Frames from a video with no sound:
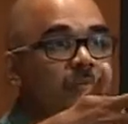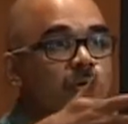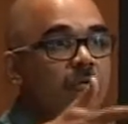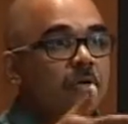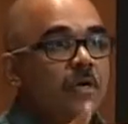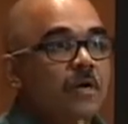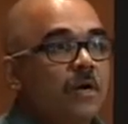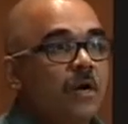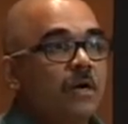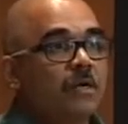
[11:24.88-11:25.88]
about
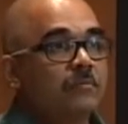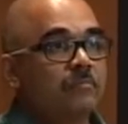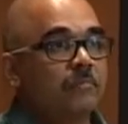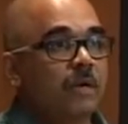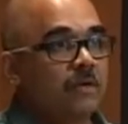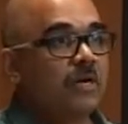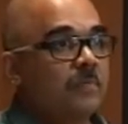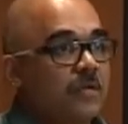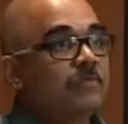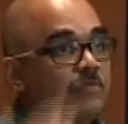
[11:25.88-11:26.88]
are
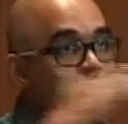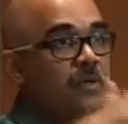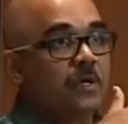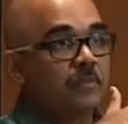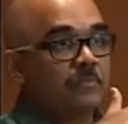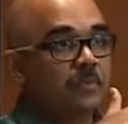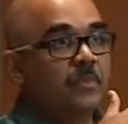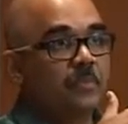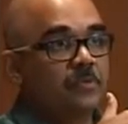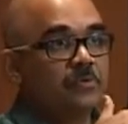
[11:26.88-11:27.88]
read by fewer
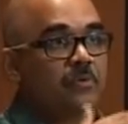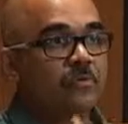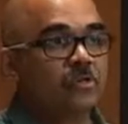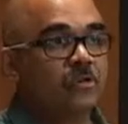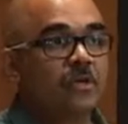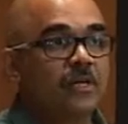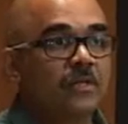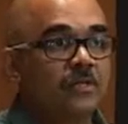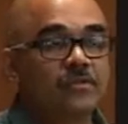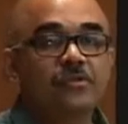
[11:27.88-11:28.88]
people. So it's not
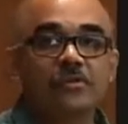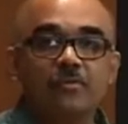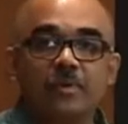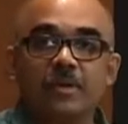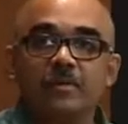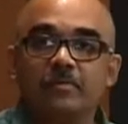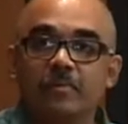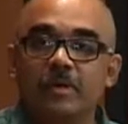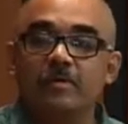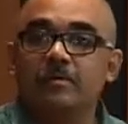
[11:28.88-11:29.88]
like literature where
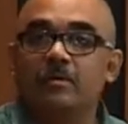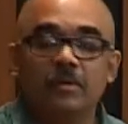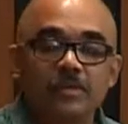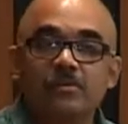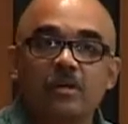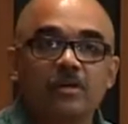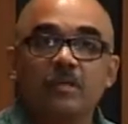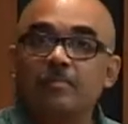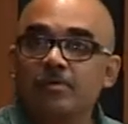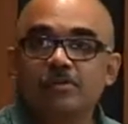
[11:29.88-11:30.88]
it's not
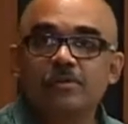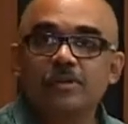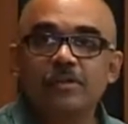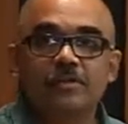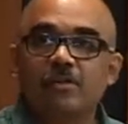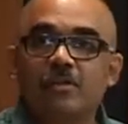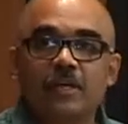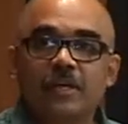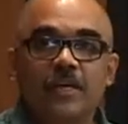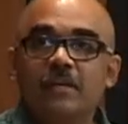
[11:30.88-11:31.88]
like poetry, it's not
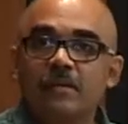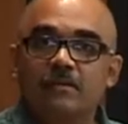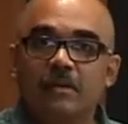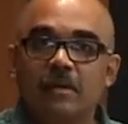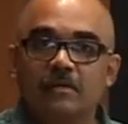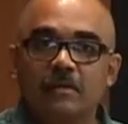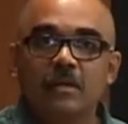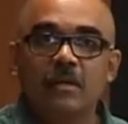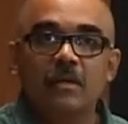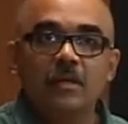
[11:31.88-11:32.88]
like any other art.
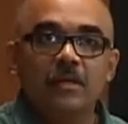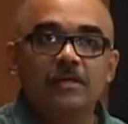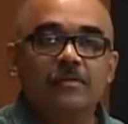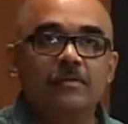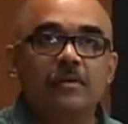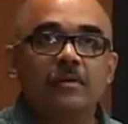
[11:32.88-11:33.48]
It's